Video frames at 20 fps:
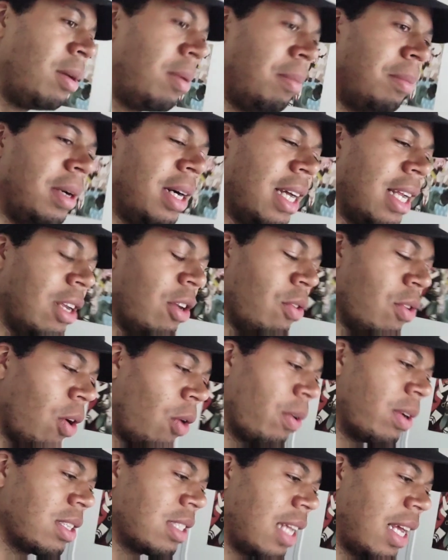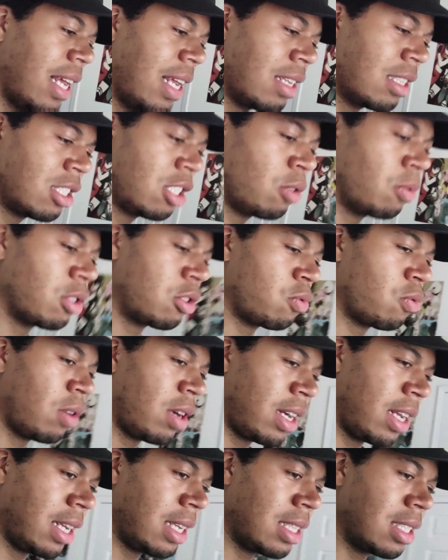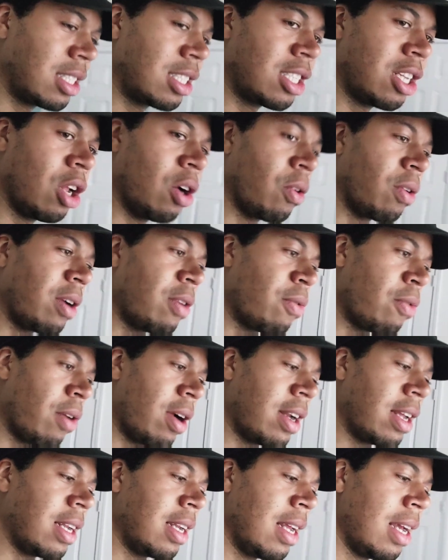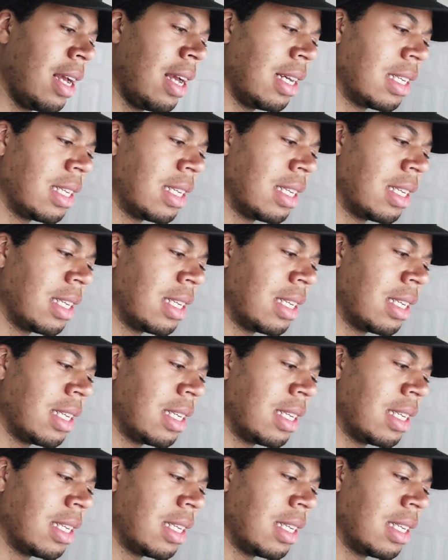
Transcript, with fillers: But you notice that she was running, slowly running,